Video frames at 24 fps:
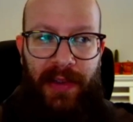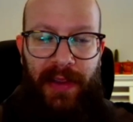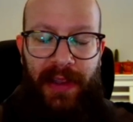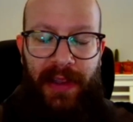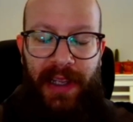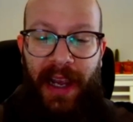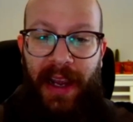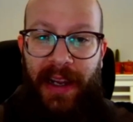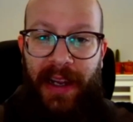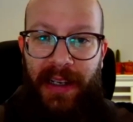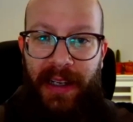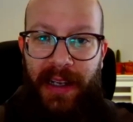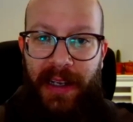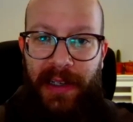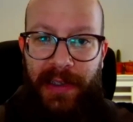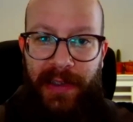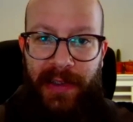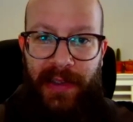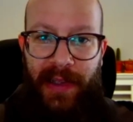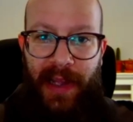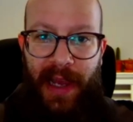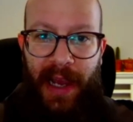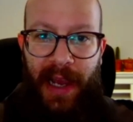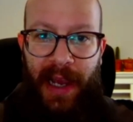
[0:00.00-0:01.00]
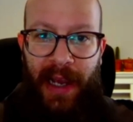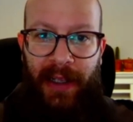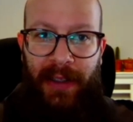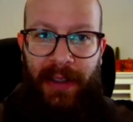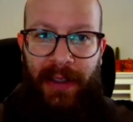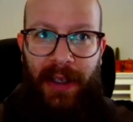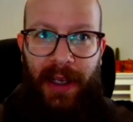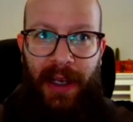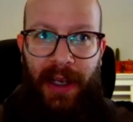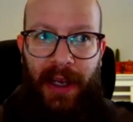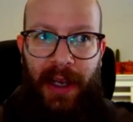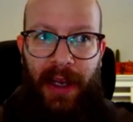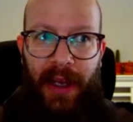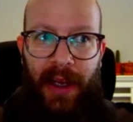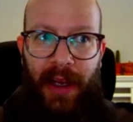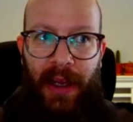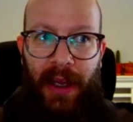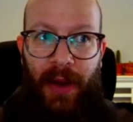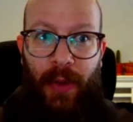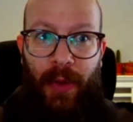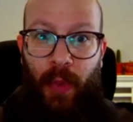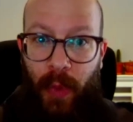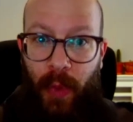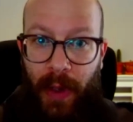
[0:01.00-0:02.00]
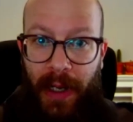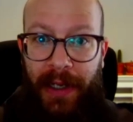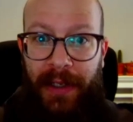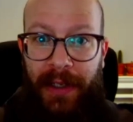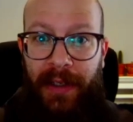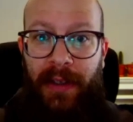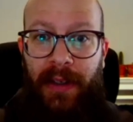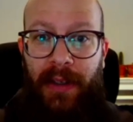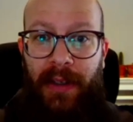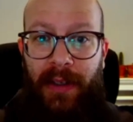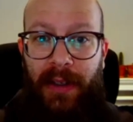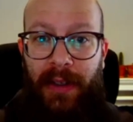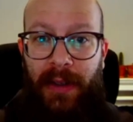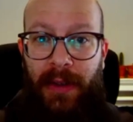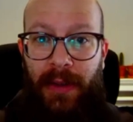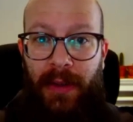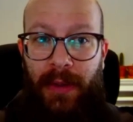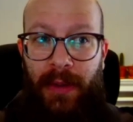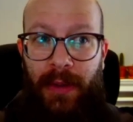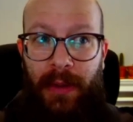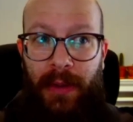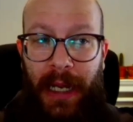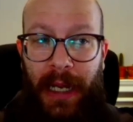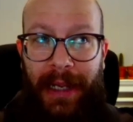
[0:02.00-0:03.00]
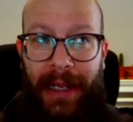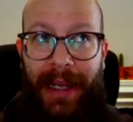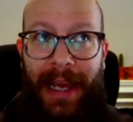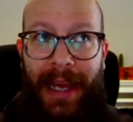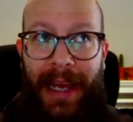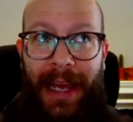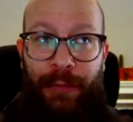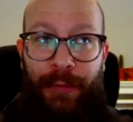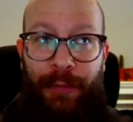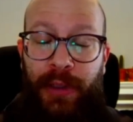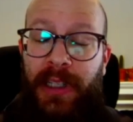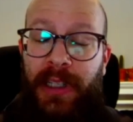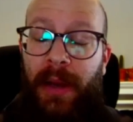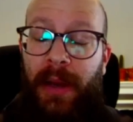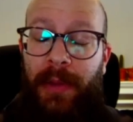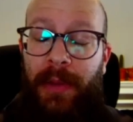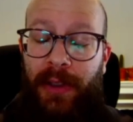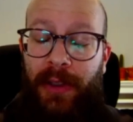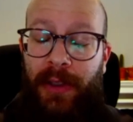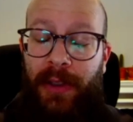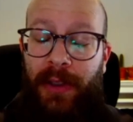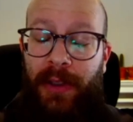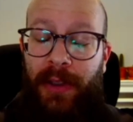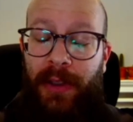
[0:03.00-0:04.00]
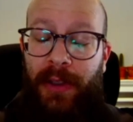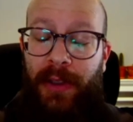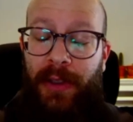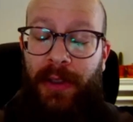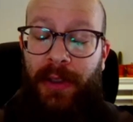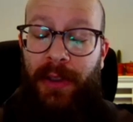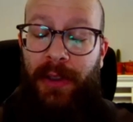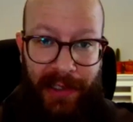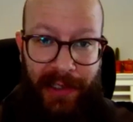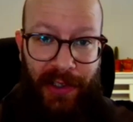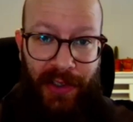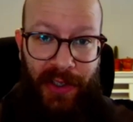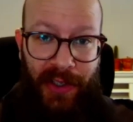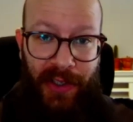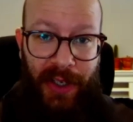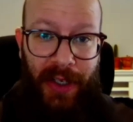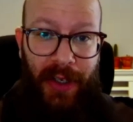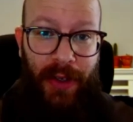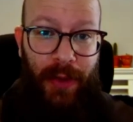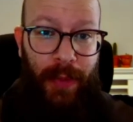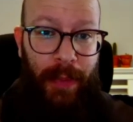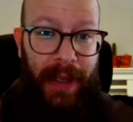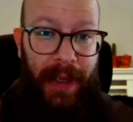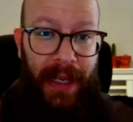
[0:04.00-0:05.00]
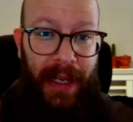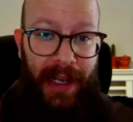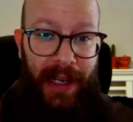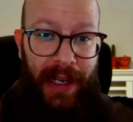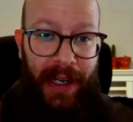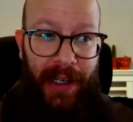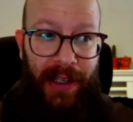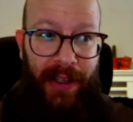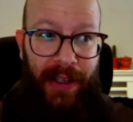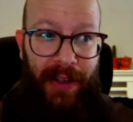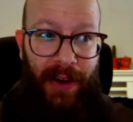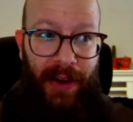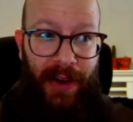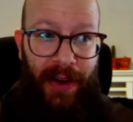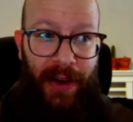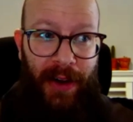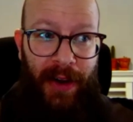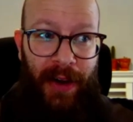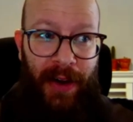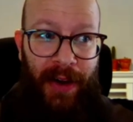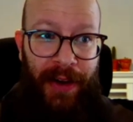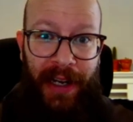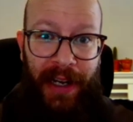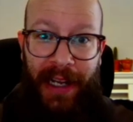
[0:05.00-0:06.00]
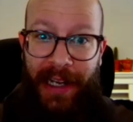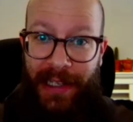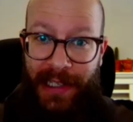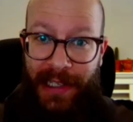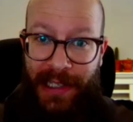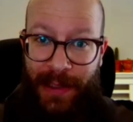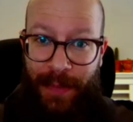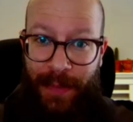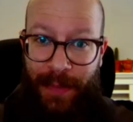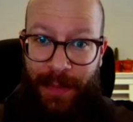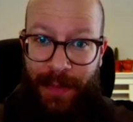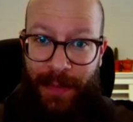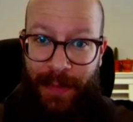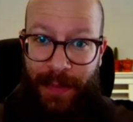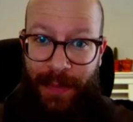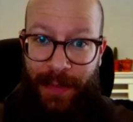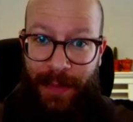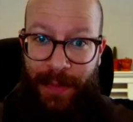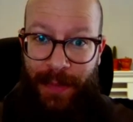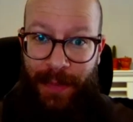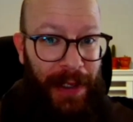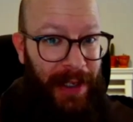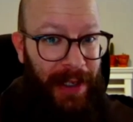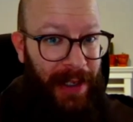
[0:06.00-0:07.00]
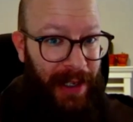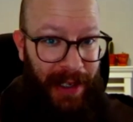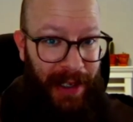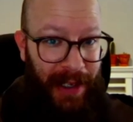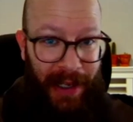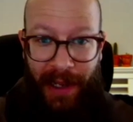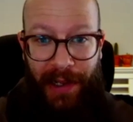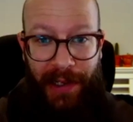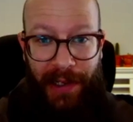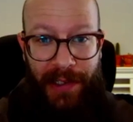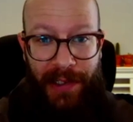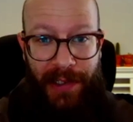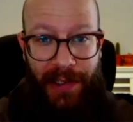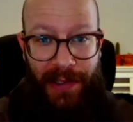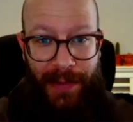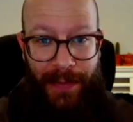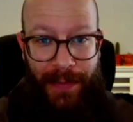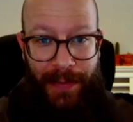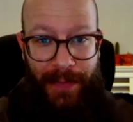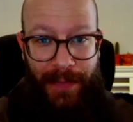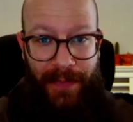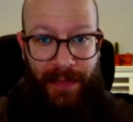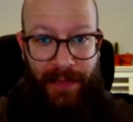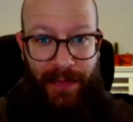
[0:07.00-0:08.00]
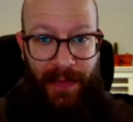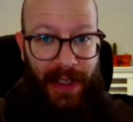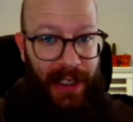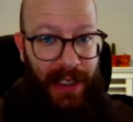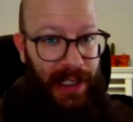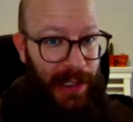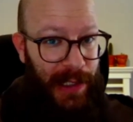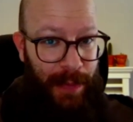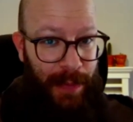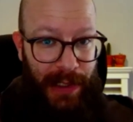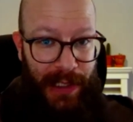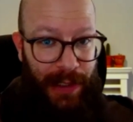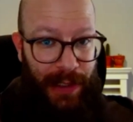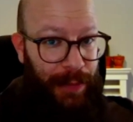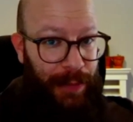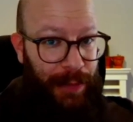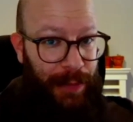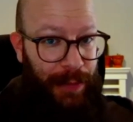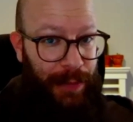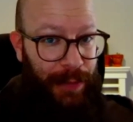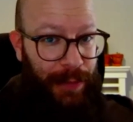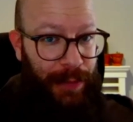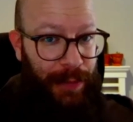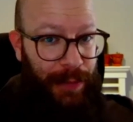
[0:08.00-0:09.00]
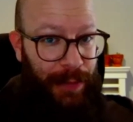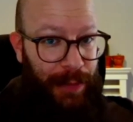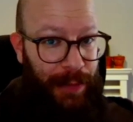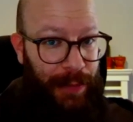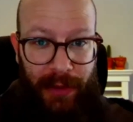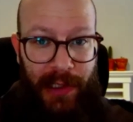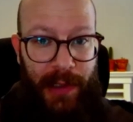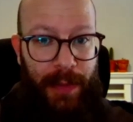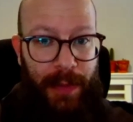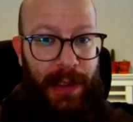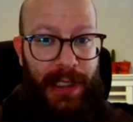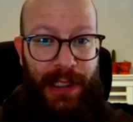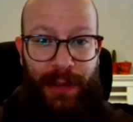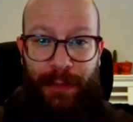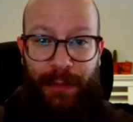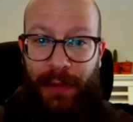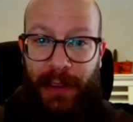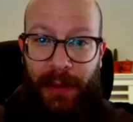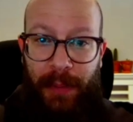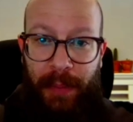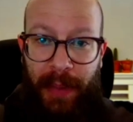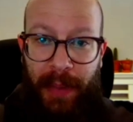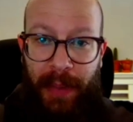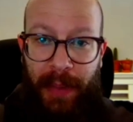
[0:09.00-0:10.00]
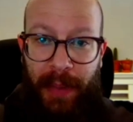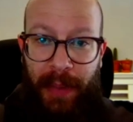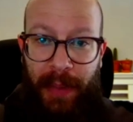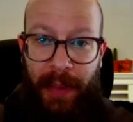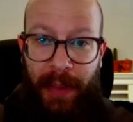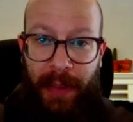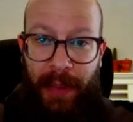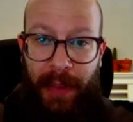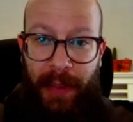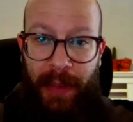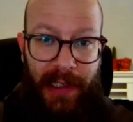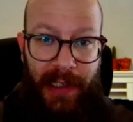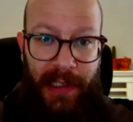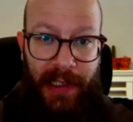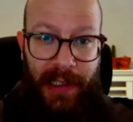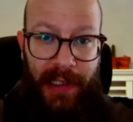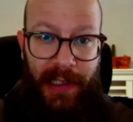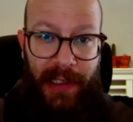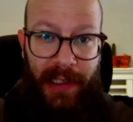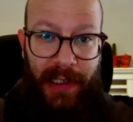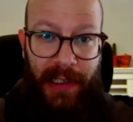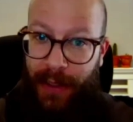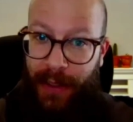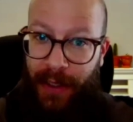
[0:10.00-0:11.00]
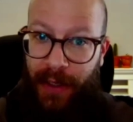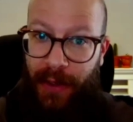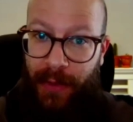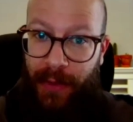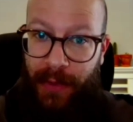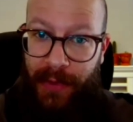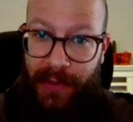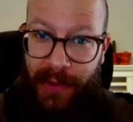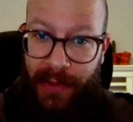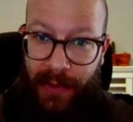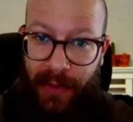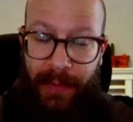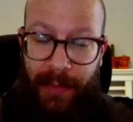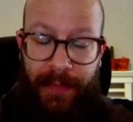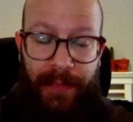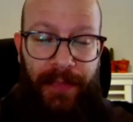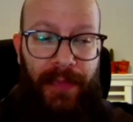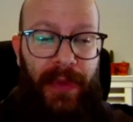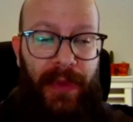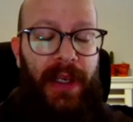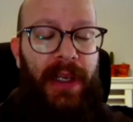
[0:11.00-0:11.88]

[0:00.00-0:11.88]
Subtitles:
The idea is that one, you like every time that you make a decision, you make it on a specific case, a specific account, a specific payment, a specific user.